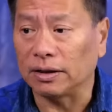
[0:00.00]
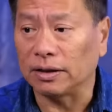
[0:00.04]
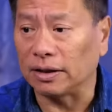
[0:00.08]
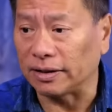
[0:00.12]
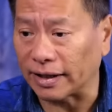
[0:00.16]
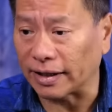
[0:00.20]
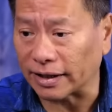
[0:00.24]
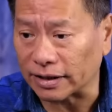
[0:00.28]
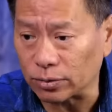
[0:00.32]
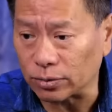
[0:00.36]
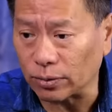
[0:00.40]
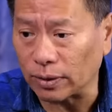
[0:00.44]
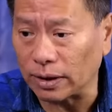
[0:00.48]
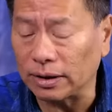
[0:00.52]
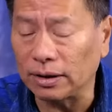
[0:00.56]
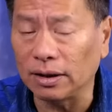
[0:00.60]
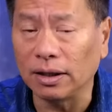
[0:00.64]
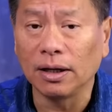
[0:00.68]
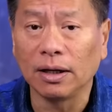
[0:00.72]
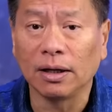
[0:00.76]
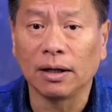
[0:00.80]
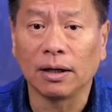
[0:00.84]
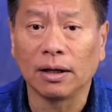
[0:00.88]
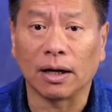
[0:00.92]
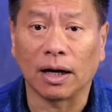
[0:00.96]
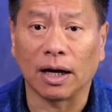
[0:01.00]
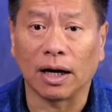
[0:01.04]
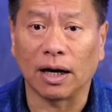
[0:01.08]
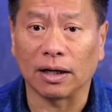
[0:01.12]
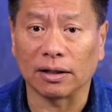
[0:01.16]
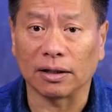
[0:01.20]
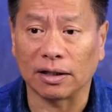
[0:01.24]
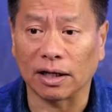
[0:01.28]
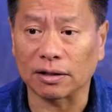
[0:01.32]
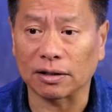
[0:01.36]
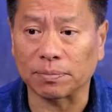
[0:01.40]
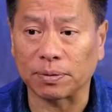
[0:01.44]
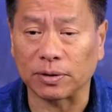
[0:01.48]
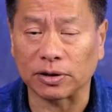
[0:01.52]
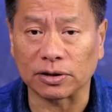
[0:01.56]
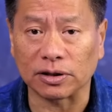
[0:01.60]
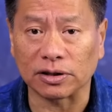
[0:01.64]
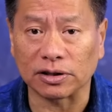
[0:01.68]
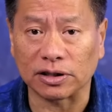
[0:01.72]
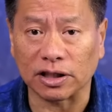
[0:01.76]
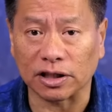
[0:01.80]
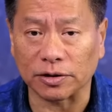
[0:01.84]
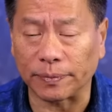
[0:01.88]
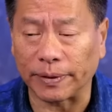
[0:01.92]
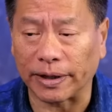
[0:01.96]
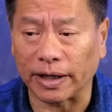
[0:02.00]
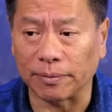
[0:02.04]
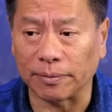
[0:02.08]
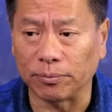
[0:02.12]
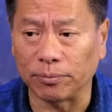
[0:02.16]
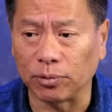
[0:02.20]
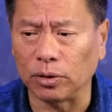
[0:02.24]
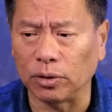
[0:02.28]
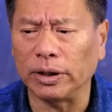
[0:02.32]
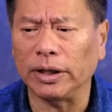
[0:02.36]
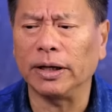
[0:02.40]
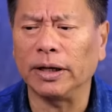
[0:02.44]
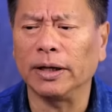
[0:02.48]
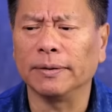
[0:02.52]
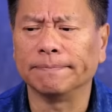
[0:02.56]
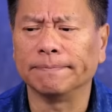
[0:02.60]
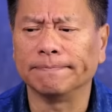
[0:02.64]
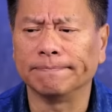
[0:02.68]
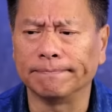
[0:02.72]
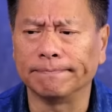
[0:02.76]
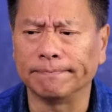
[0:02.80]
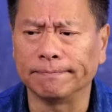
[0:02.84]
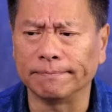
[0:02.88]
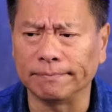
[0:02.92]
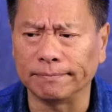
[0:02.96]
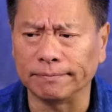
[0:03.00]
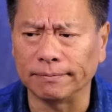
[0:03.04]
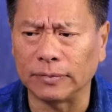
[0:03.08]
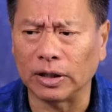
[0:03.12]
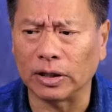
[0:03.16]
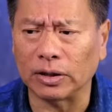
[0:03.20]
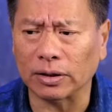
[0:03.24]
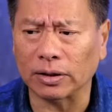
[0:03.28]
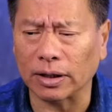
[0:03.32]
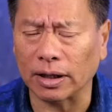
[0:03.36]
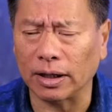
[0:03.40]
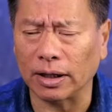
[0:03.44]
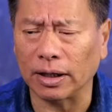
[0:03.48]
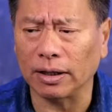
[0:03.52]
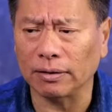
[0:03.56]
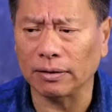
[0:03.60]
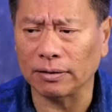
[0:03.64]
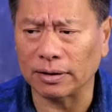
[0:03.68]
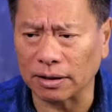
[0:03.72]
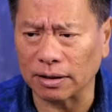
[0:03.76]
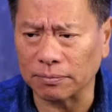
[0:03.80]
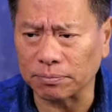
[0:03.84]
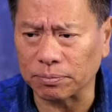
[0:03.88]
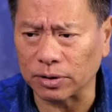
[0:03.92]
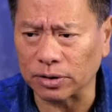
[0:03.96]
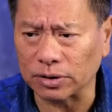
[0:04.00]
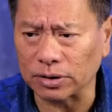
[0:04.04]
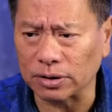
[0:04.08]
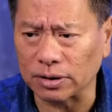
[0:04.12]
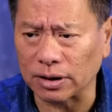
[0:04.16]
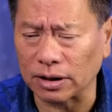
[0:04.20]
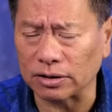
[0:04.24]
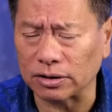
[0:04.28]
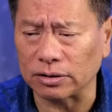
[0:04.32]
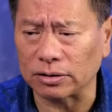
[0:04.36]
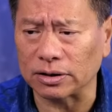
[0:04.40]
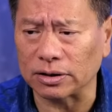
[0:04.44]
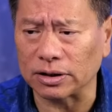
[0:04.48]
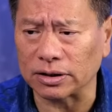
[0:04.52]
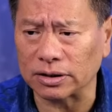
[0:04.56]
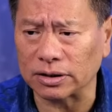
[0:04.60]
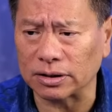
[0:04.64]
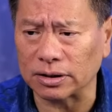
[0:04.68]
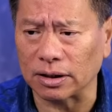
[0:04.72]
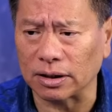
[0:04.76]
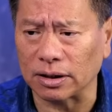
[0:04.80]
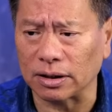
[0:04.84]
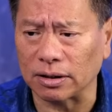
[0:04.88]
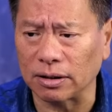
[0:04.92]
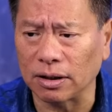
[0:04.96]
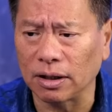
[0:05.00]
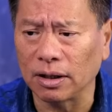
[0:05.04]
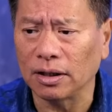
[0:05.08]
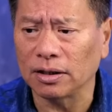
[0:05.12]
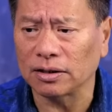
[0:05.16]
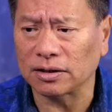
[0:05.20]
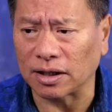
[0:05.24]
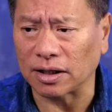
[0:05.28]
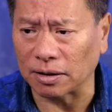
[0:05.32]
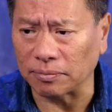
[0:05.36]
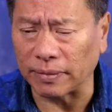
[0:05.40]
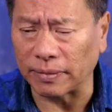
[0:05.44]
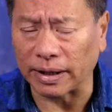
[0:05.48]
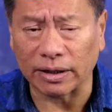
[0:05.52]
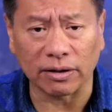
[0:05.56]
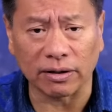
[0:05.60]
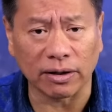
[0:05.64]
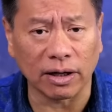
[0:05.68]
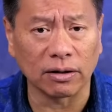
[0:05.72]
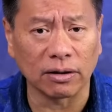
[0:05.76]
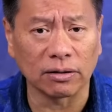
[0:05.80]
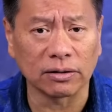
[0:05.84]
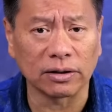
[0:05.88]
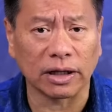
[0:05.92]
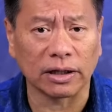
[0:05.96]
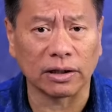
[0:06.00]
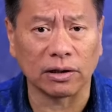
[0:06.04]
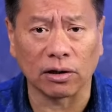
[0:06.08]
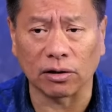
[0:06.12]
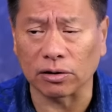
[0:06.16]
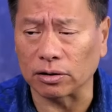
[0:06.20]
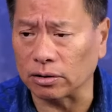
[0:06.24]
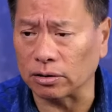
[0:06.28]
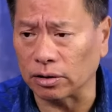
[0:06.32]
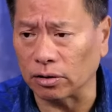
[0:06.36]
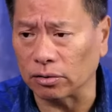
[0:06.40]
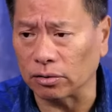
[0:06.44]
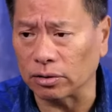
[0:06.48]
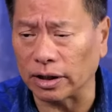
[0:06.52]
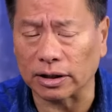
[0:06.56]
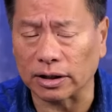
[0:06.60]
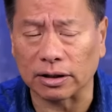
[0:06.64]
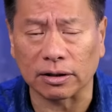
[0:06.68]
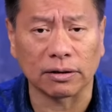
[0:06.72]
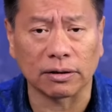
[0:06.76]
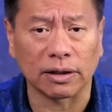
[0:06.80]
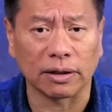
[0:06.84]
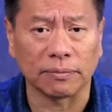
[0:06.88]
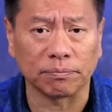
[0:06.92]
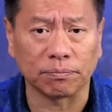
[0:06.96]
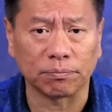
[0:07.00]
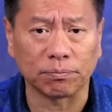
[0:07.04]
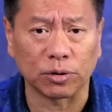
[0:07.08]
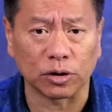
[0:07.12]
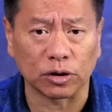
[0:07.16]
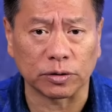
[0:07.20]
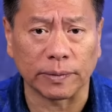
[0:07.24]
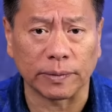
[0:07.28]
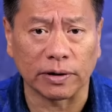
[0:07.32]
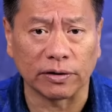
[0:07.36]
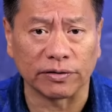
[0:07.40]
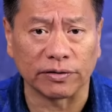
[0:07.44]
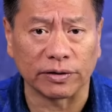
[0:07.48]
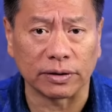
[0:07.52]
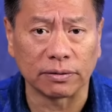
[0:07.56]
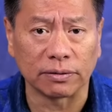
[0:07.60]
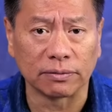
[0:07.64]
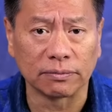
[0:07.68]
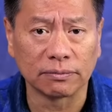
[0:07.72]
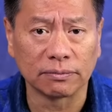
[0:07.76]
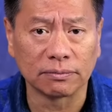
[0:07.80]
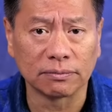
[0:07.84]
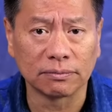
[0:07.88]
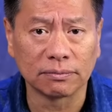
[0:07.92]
The next one, that person's just being a bully. Okay, that person, I should just stand my ground and don't let them push me over.